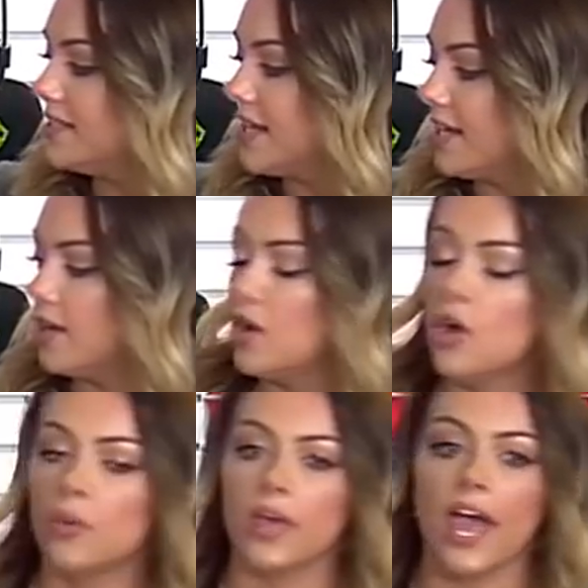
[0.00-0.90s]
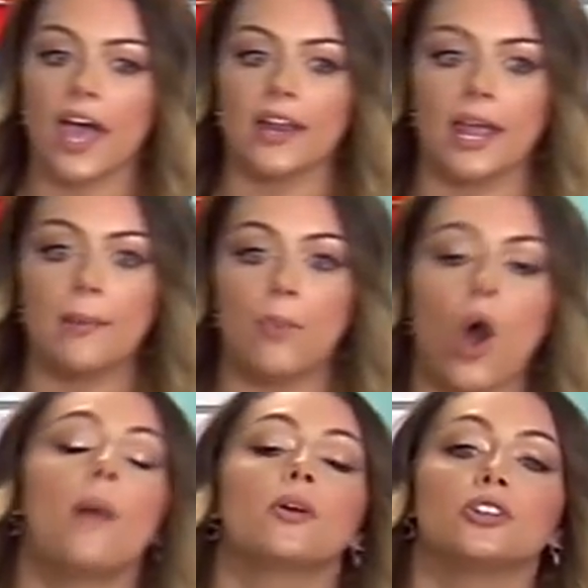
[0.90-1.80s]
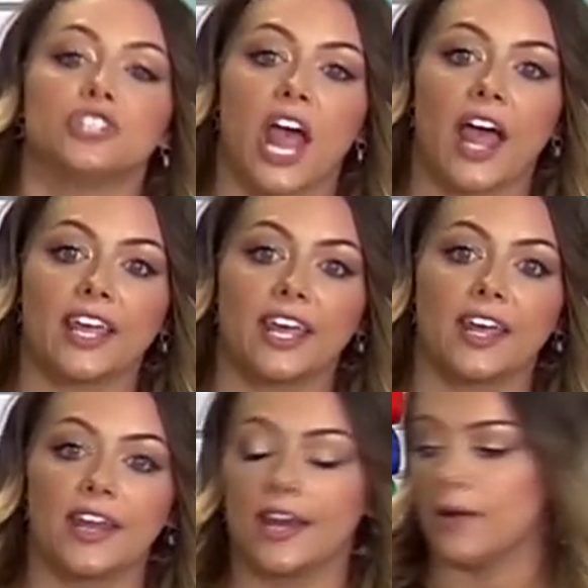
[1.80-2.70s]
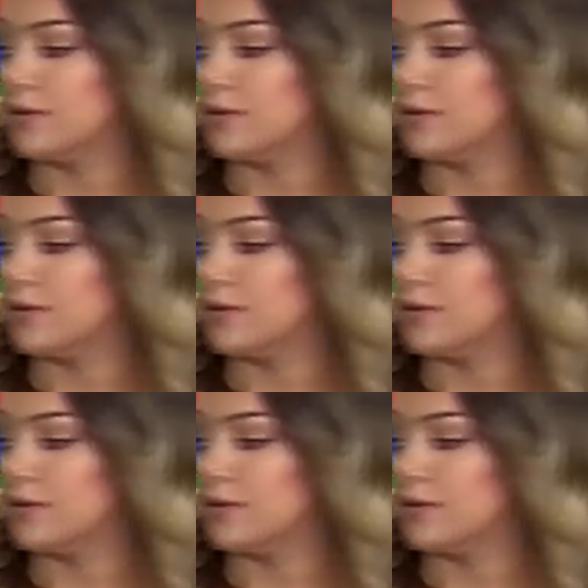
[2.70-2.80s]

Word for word: I did, we had a bomber jacket, and